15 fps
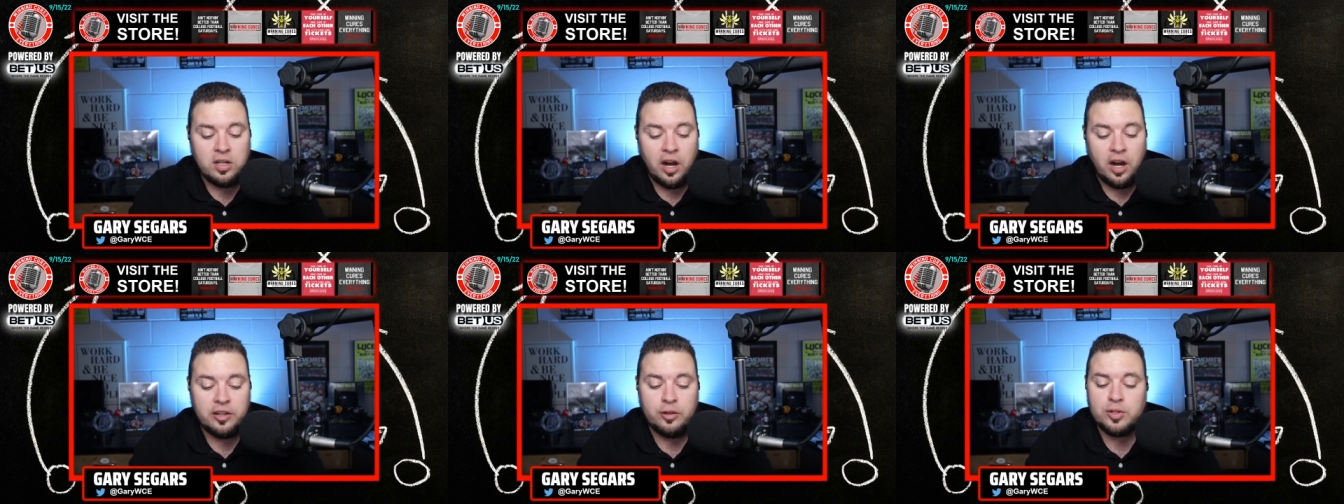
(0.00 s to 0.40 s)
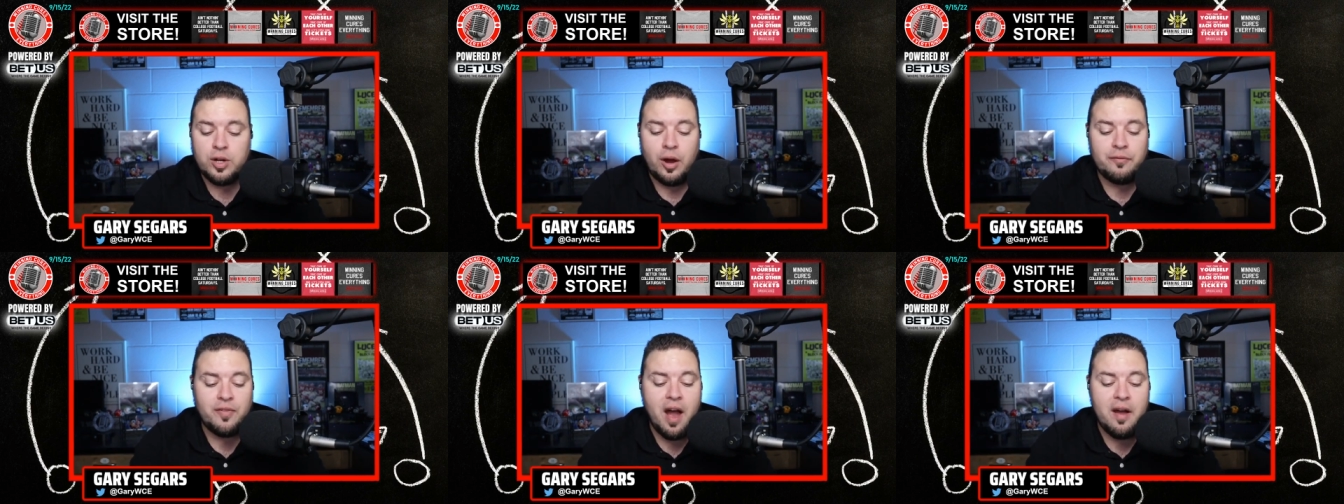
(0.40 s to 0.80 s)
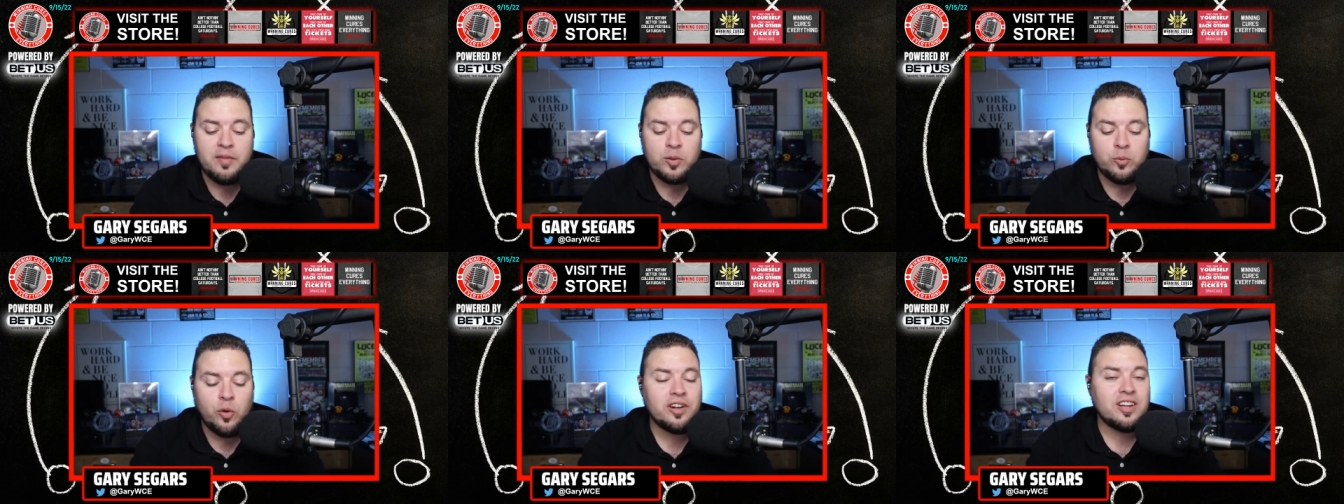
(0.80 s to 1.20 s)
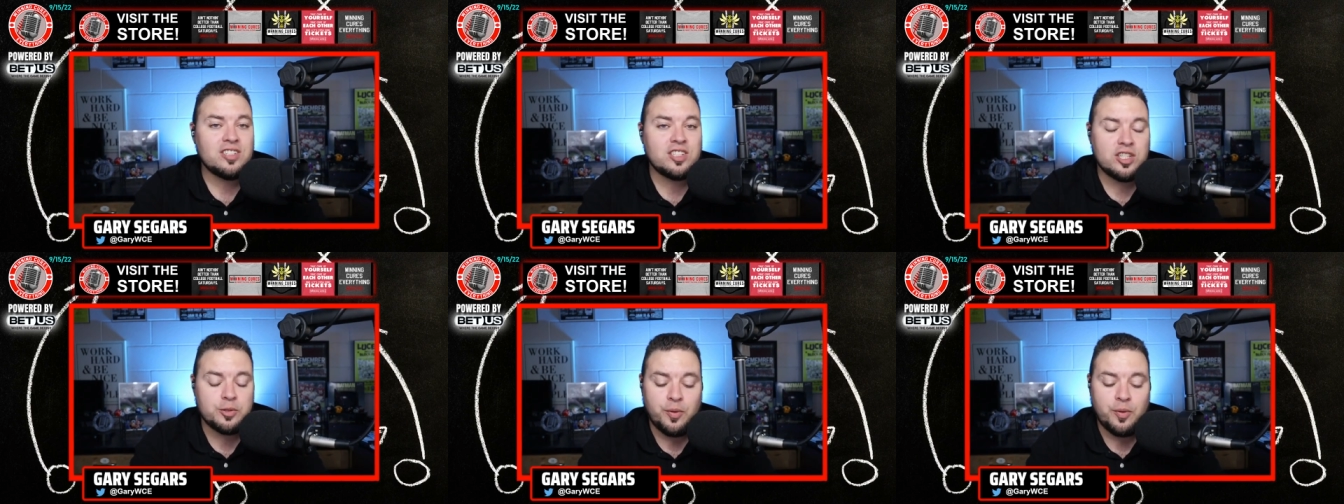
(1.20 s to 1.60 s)
Uh, Utah five and one
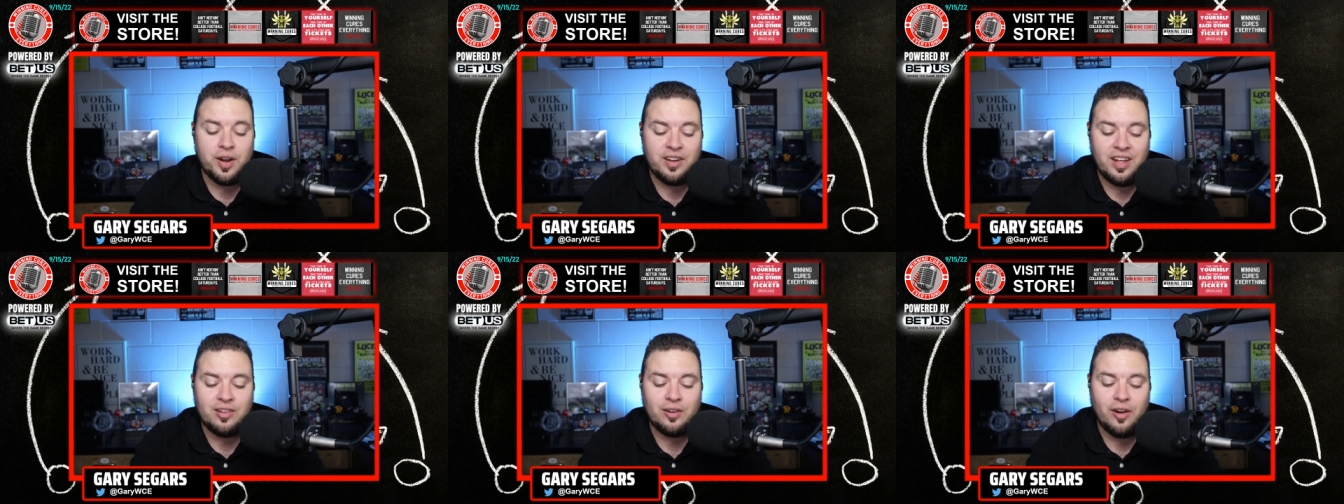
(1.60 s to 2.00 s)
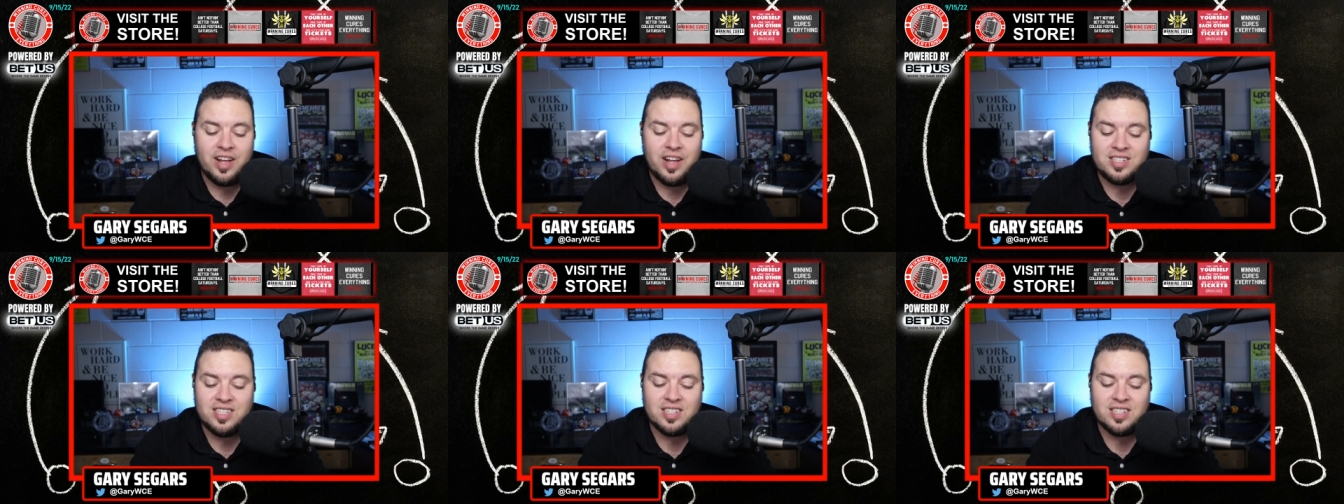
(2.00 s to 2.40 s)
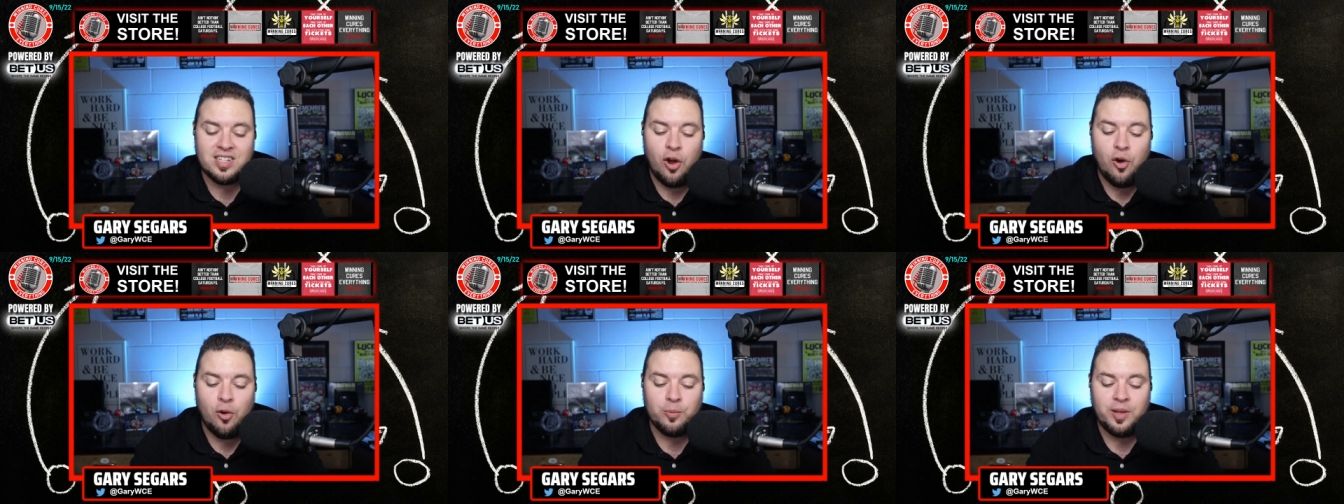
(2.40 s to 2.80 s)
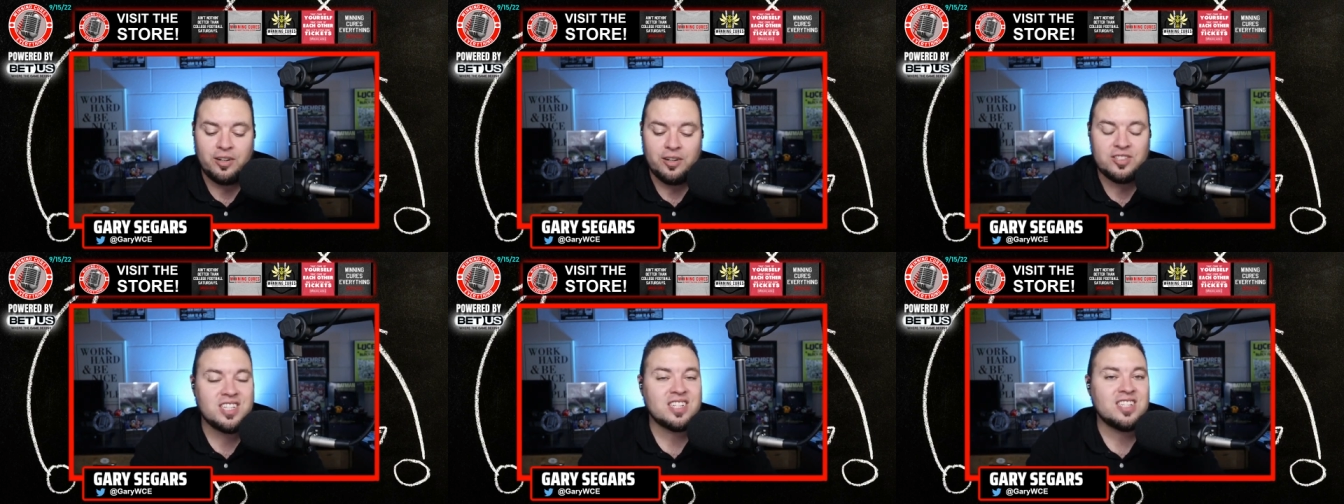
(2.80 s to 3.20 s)
against the spread in their last six at home. They are
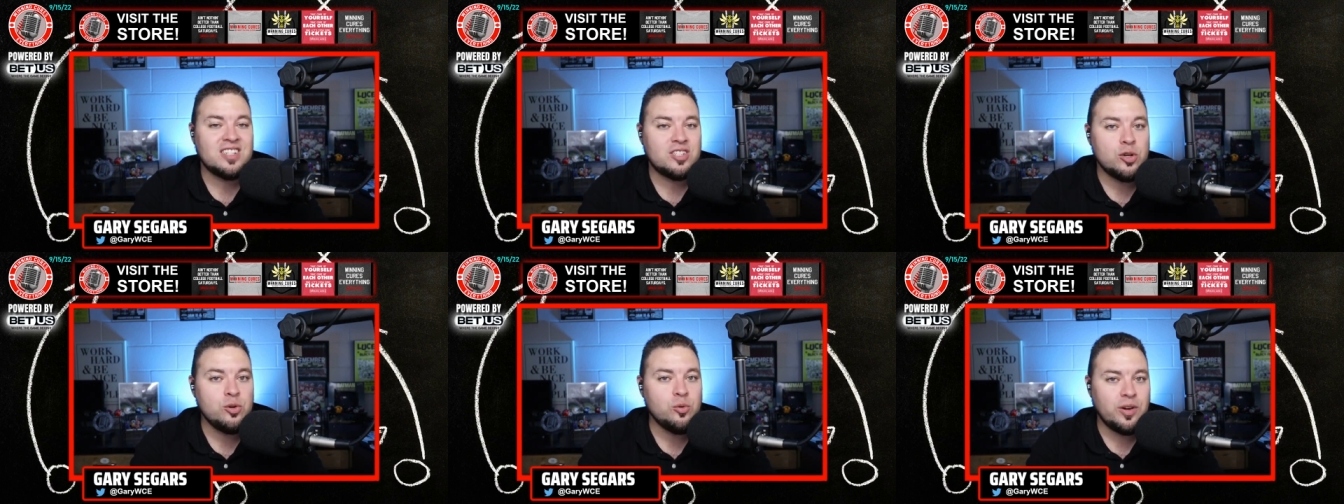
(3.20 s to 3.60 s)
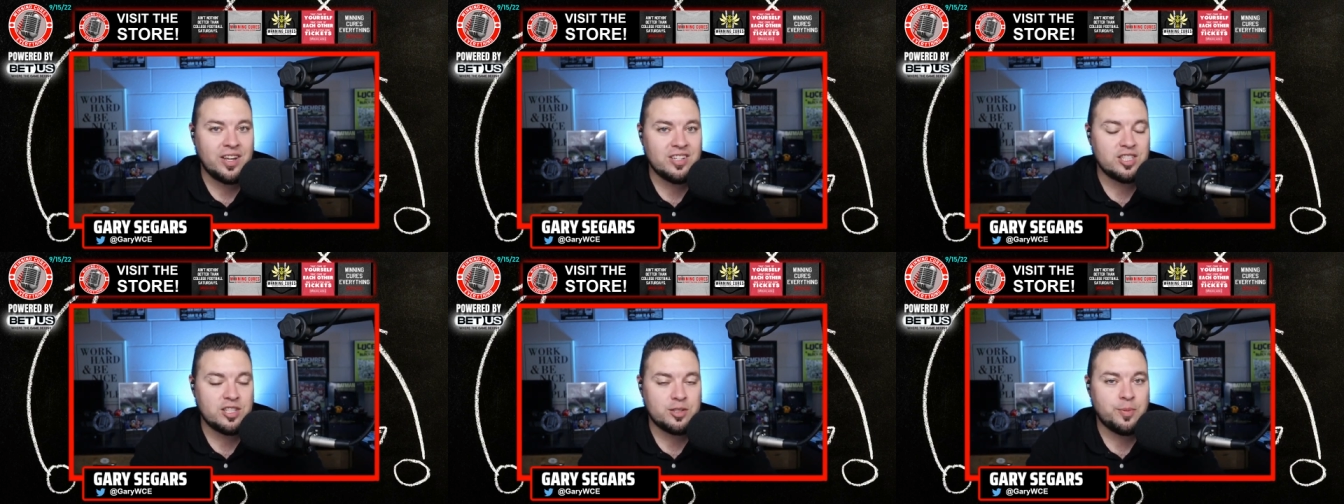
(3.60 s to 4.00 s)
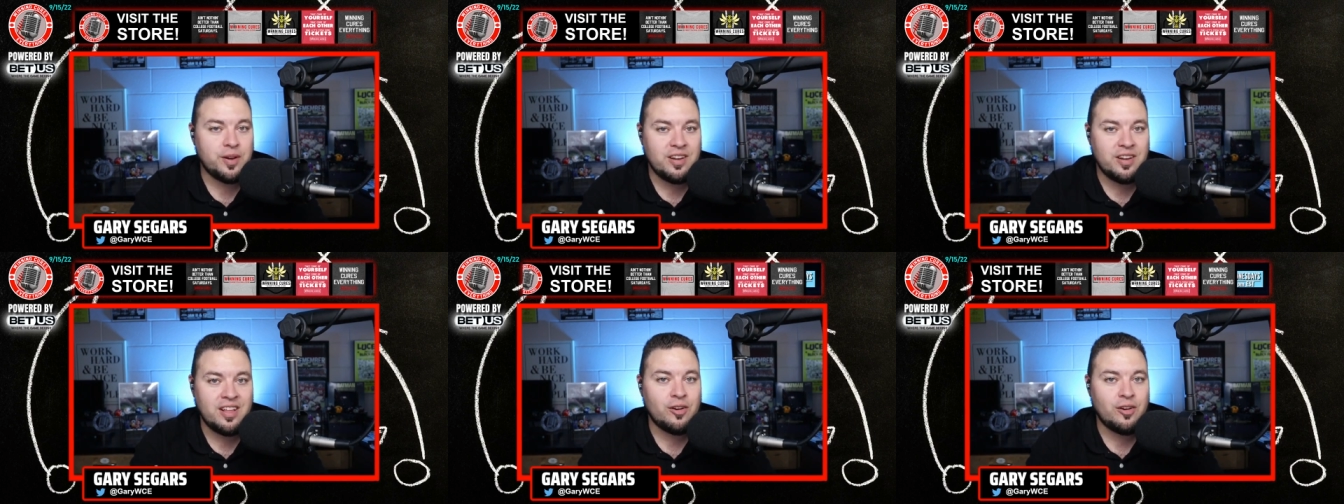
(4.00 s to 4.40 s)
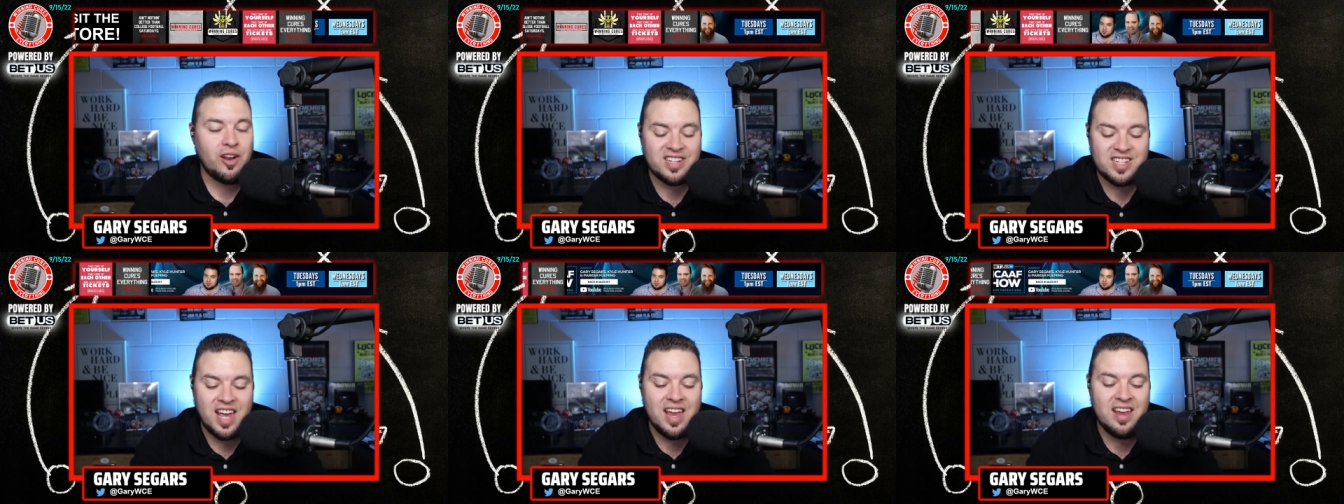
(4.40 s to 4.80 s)
six and two against the spread in their
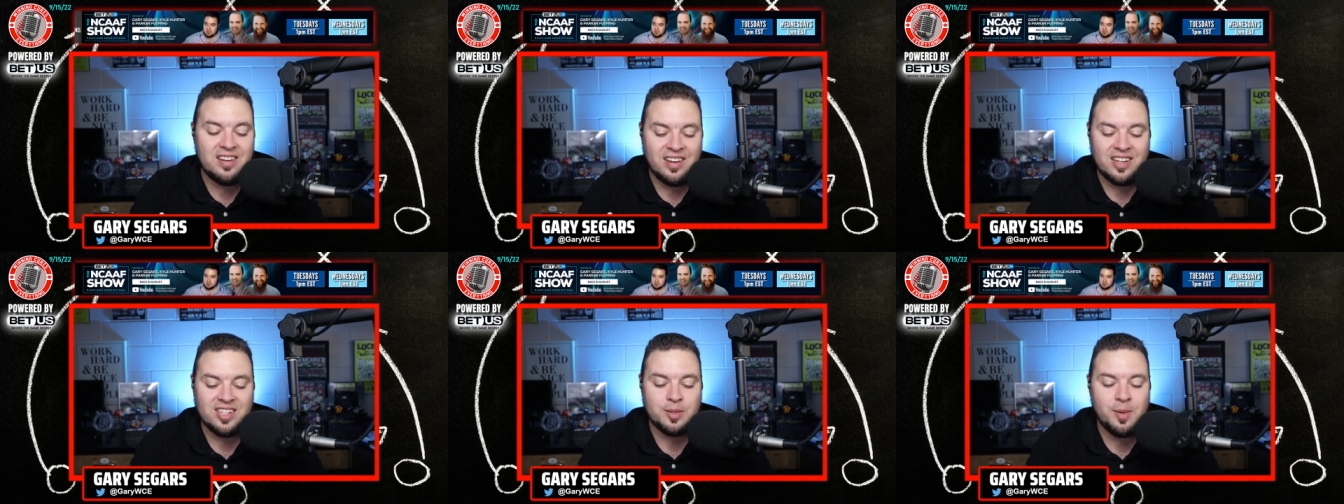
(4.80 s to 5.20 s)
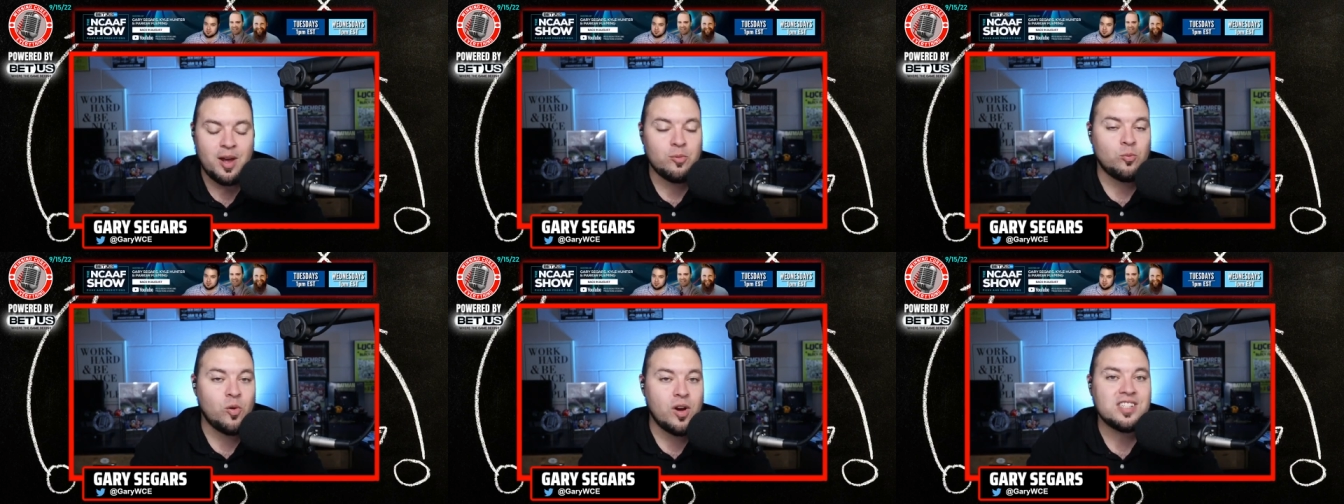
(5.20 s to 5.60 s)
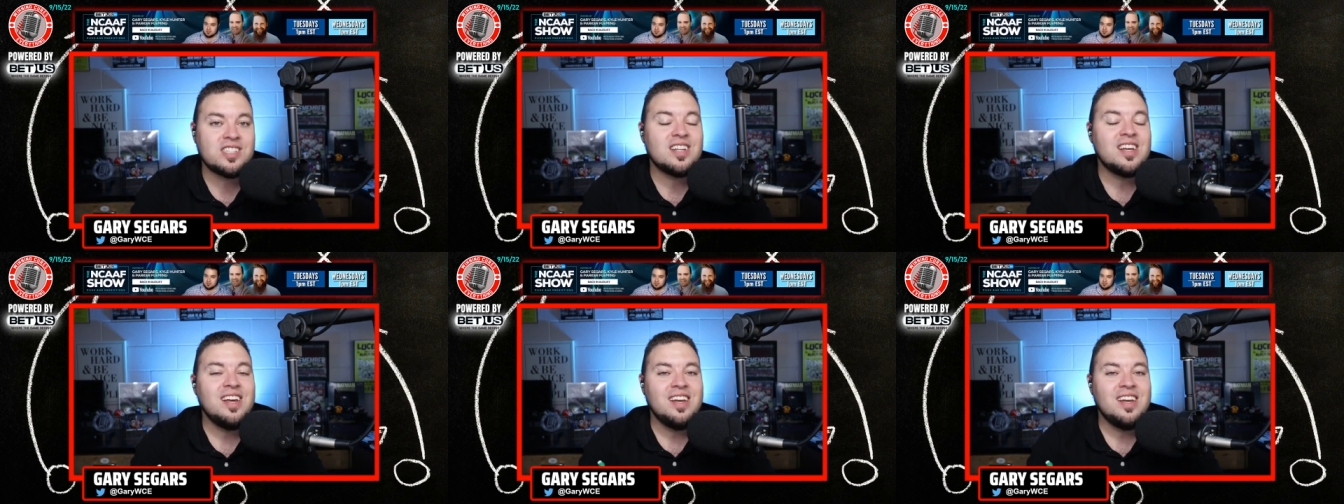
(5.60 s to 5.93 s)
last eight against the Mountain West,